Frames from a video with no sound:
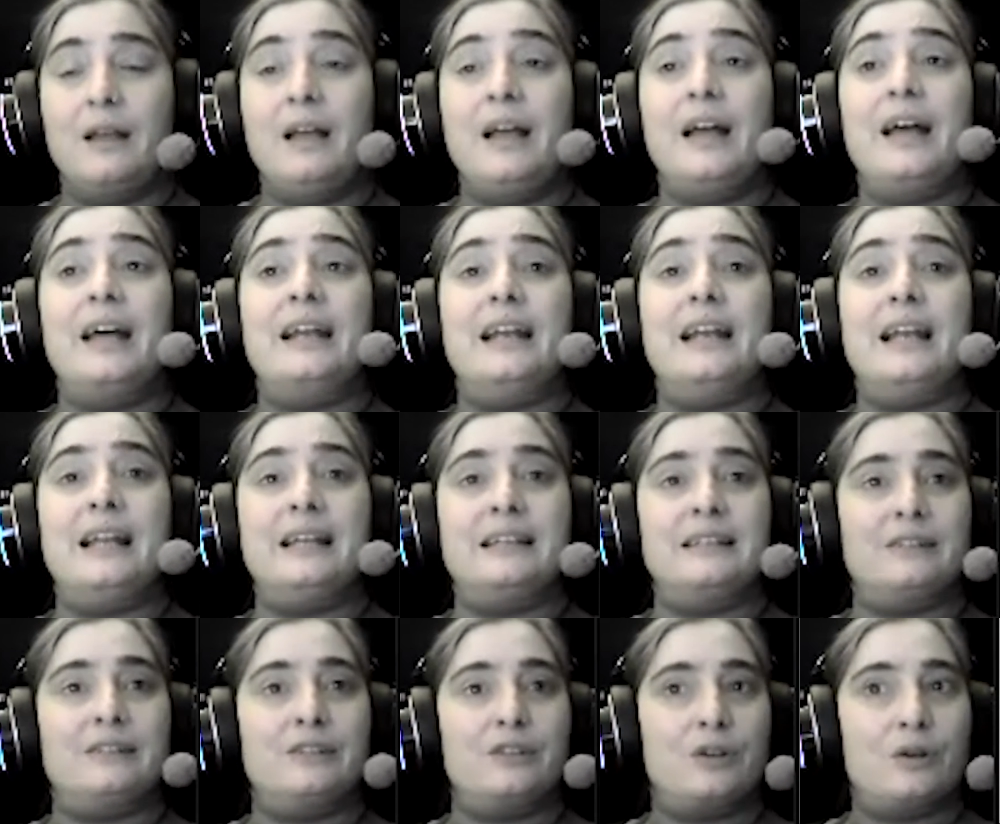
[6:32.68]
And let
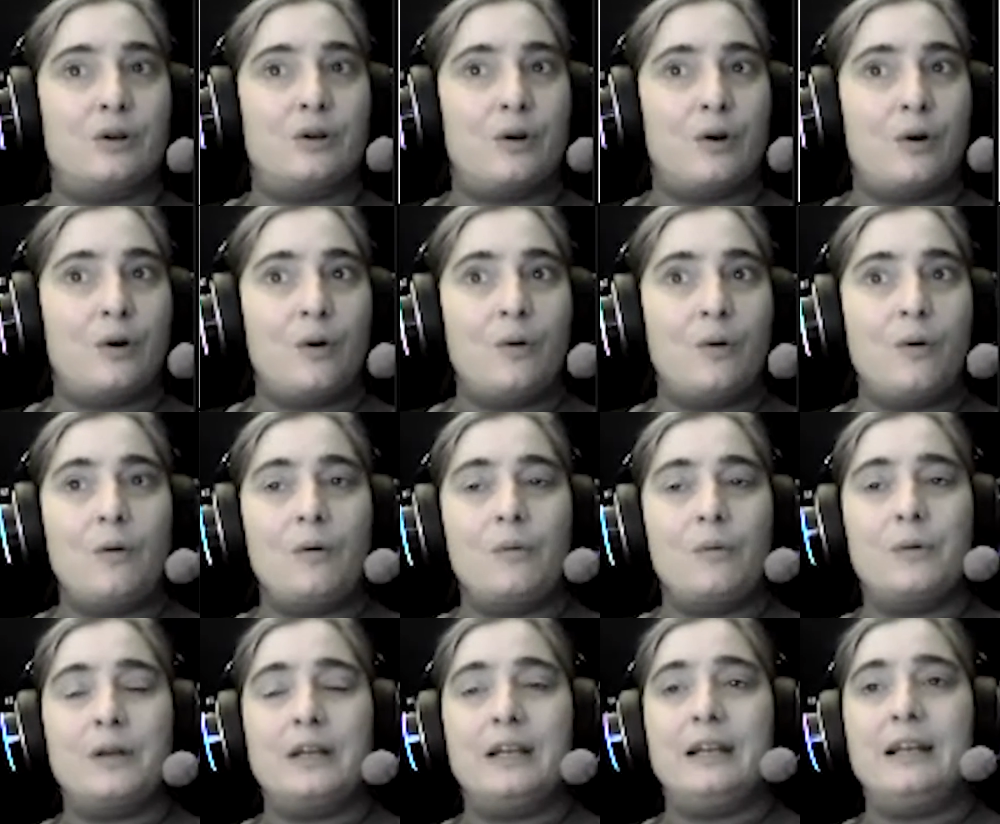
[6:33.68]
it go.
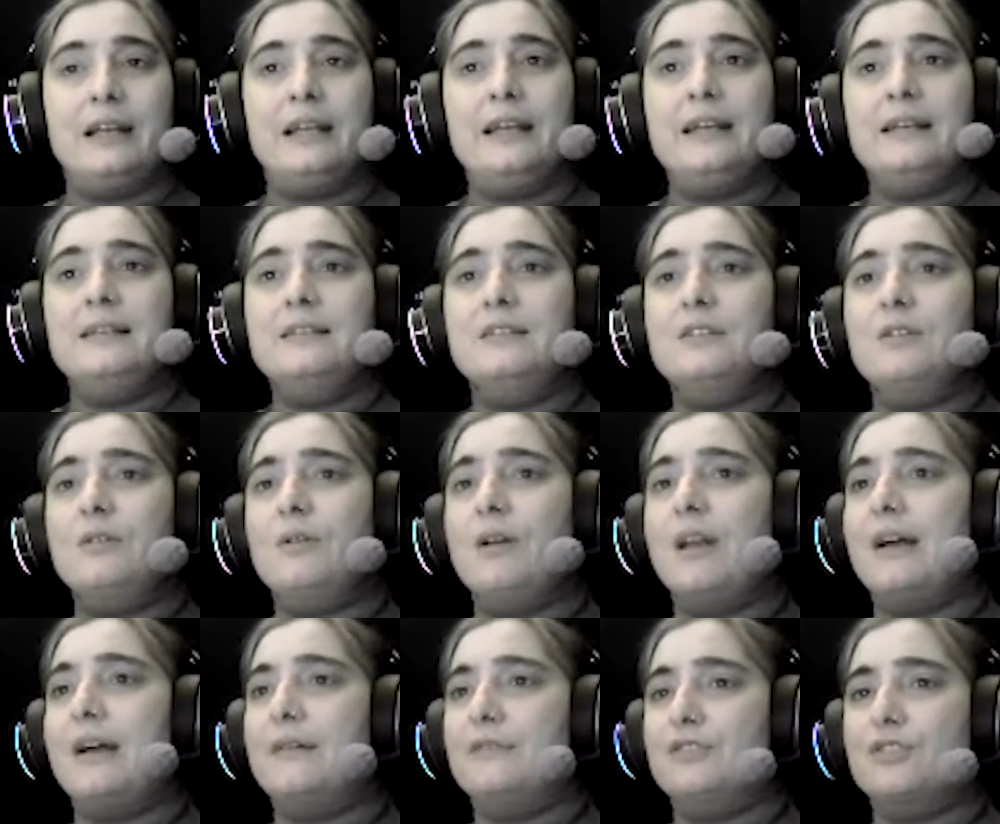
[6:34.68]
Release your
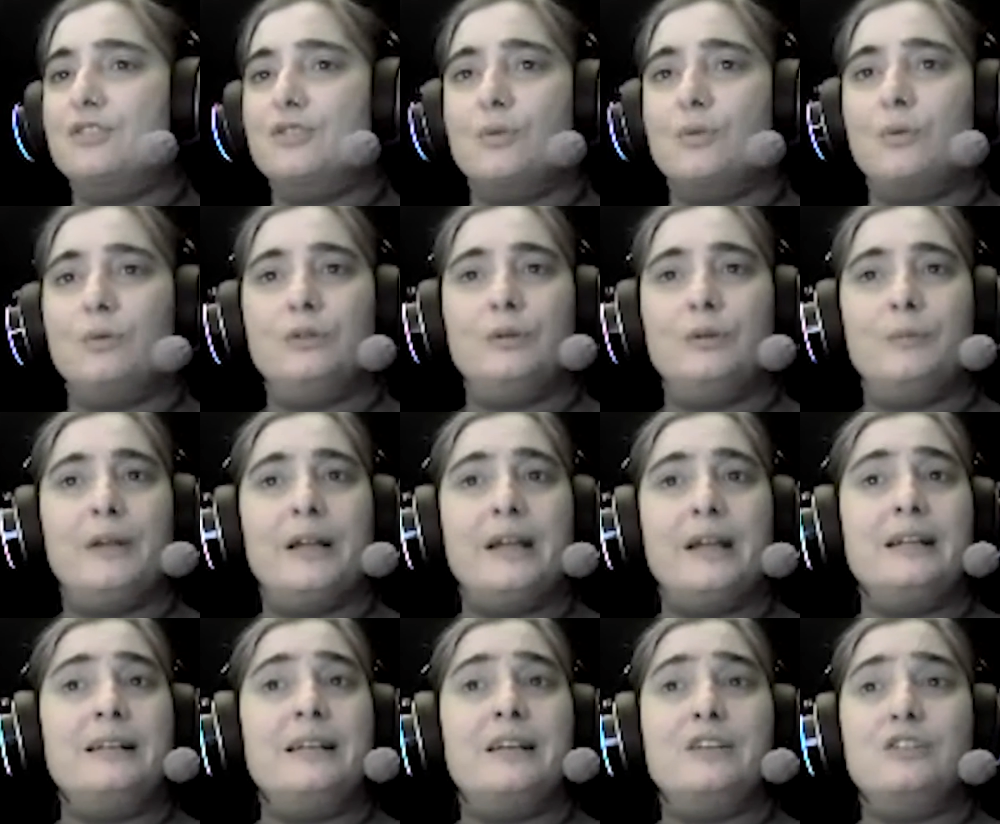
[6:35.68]
left shoulder
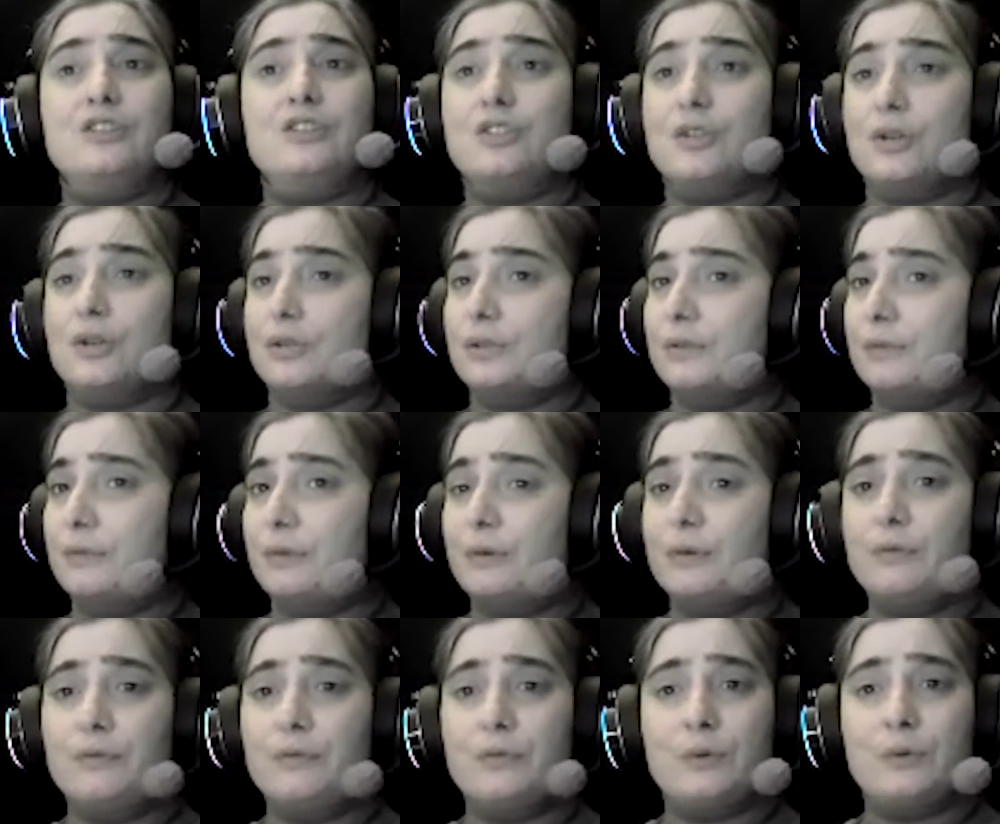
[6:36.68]
blade, and just for
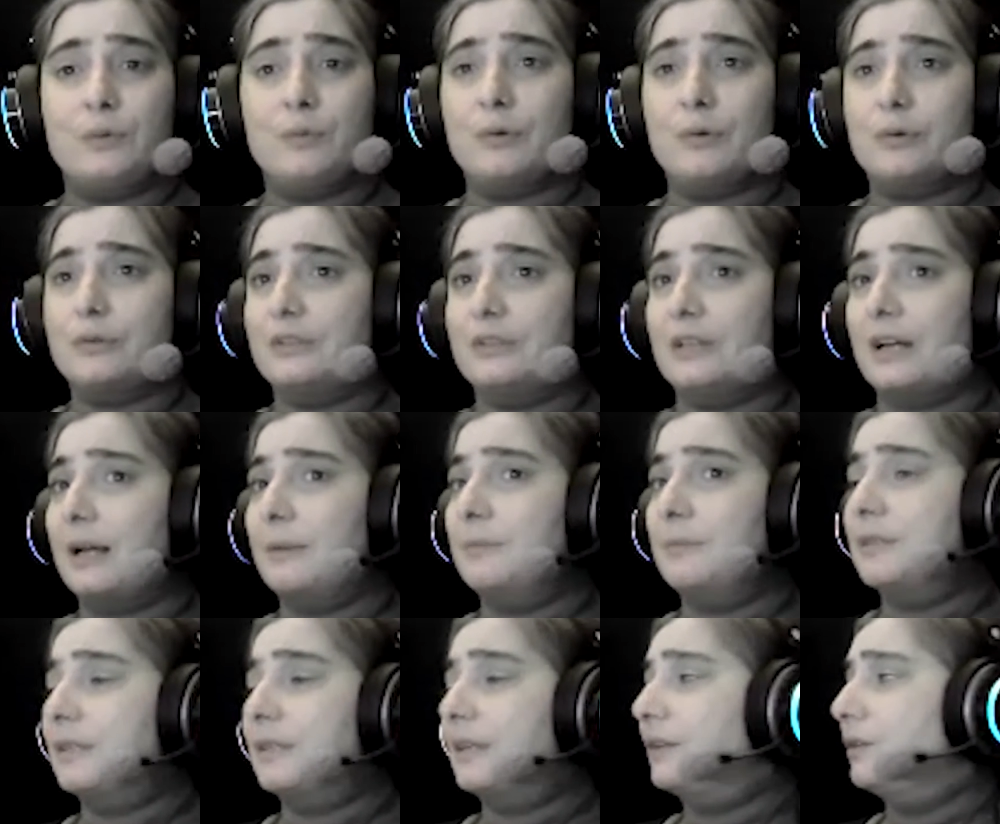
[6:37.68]
a few more
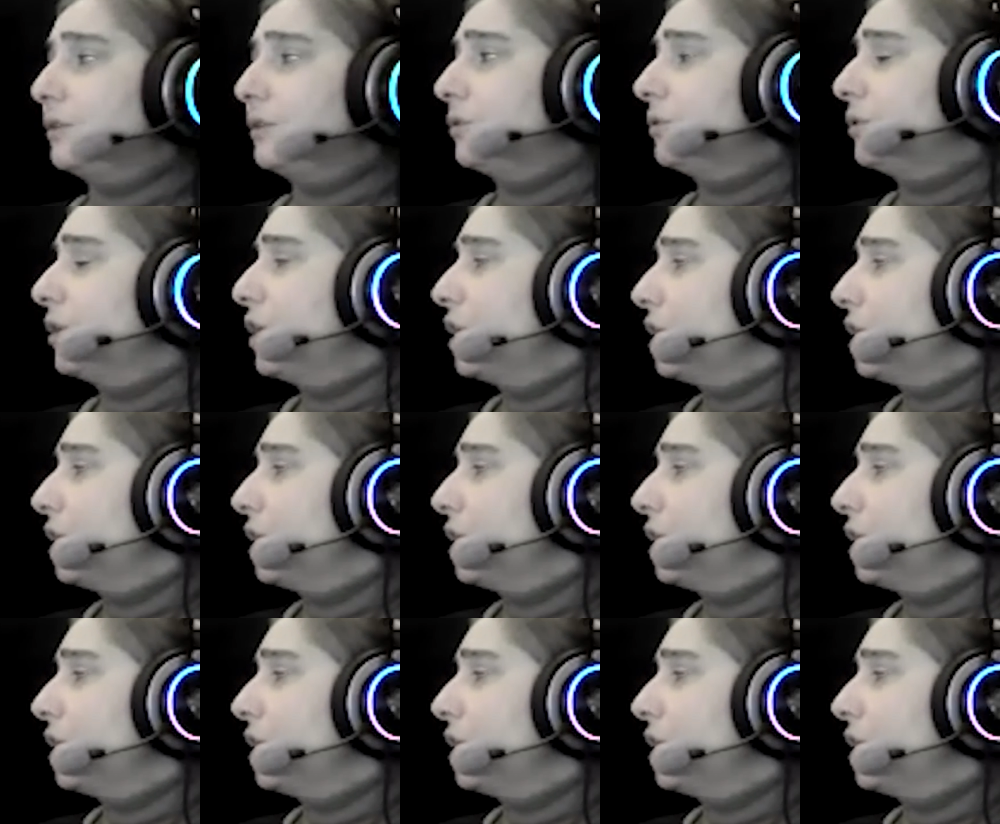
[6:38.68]
times, can you